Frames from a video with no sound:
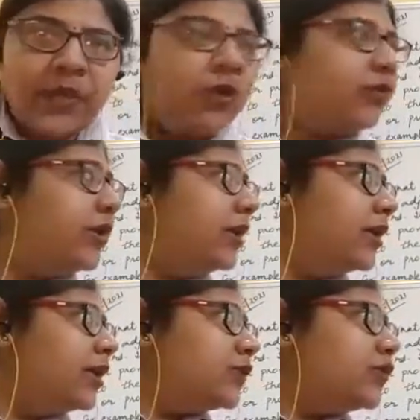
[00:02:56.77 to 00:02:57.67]

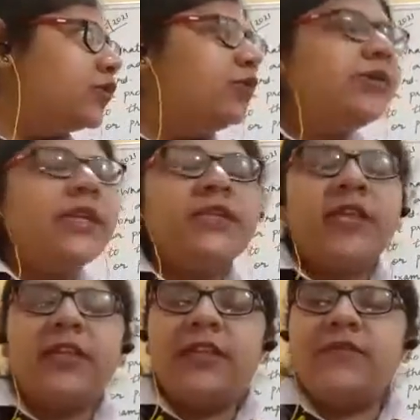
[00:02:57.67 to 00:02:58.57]
Okay, so those
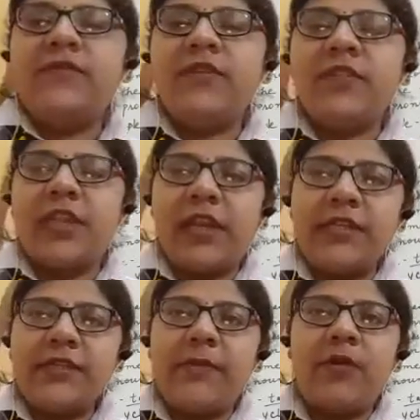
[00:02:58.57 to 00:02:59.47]
adjectives which tell
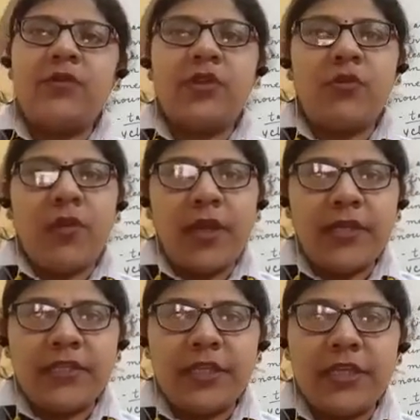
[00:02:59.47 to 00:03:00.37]
us about the
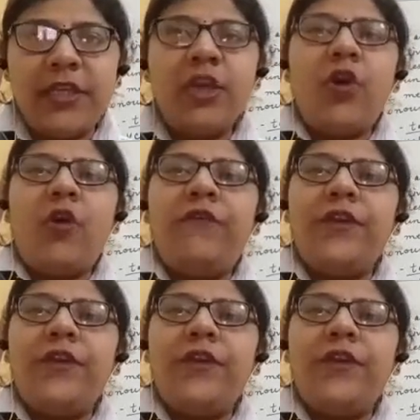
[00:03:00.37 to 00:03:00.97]
quality of a